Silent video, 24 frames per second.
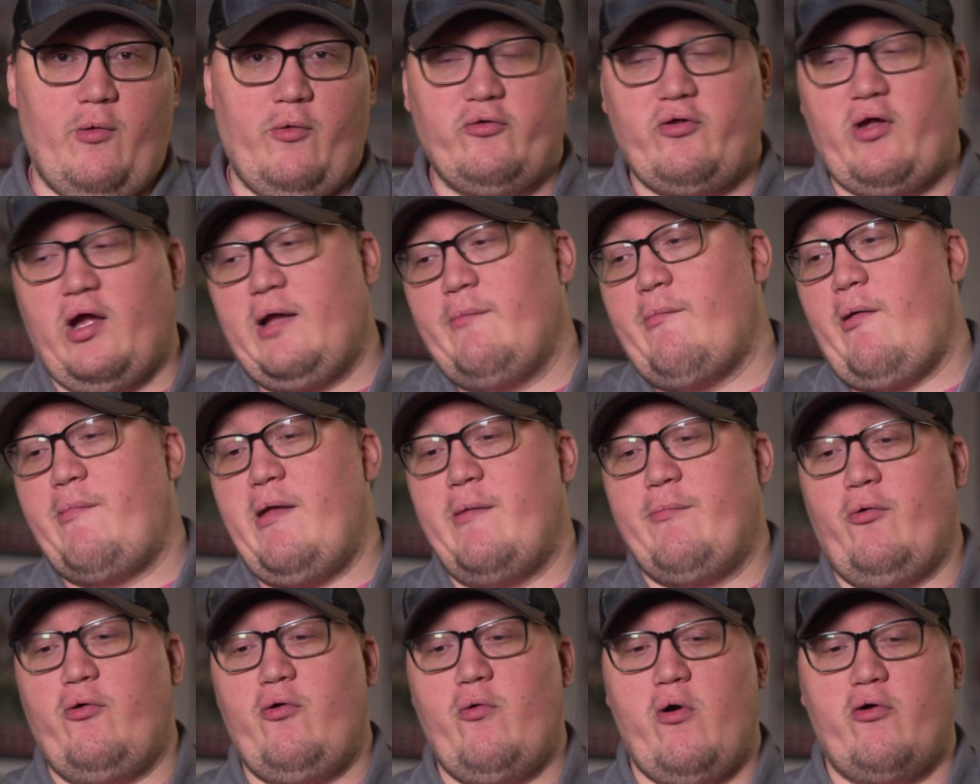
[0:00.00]
We're talking about
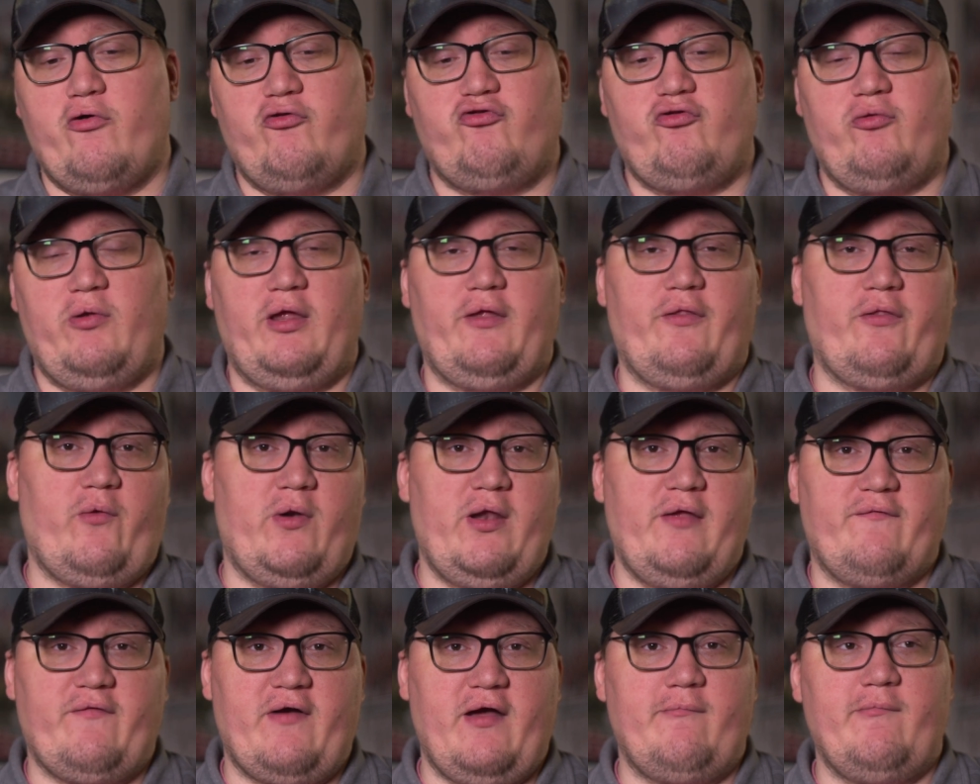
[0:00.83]
people who are shooting
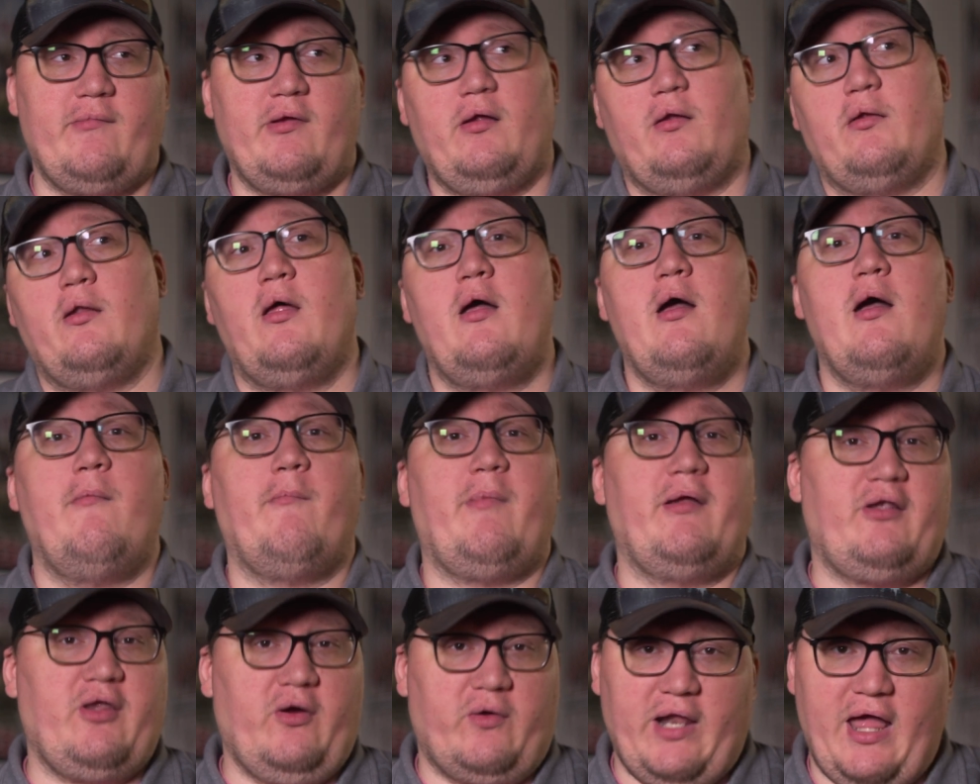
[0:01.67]
35 mil
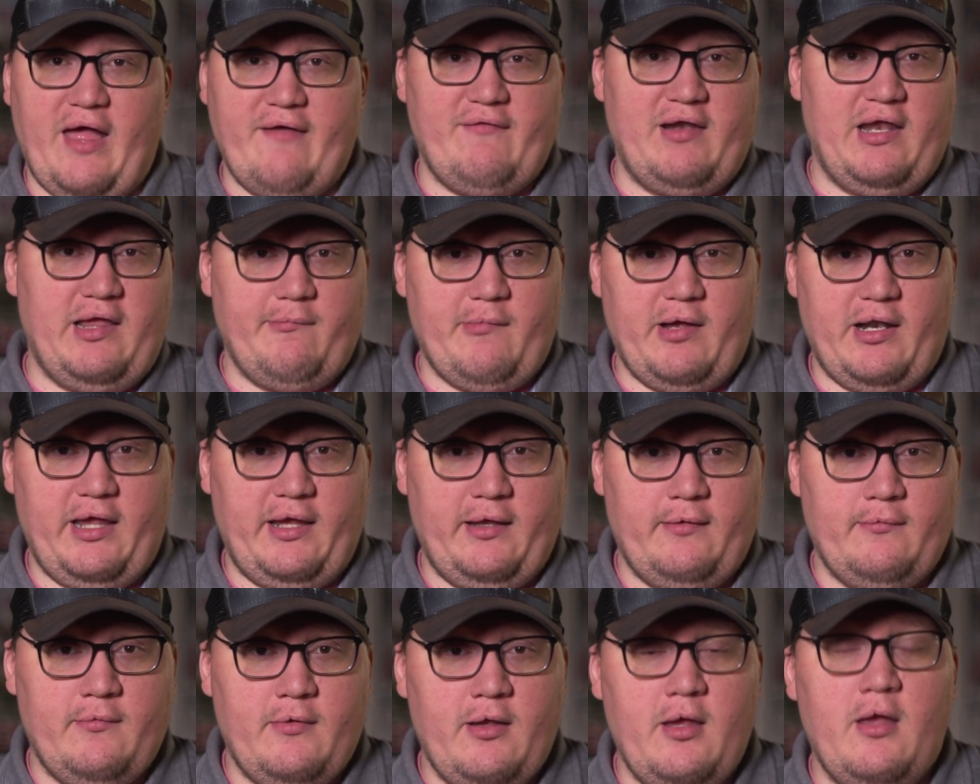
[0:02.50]
but don't have any money.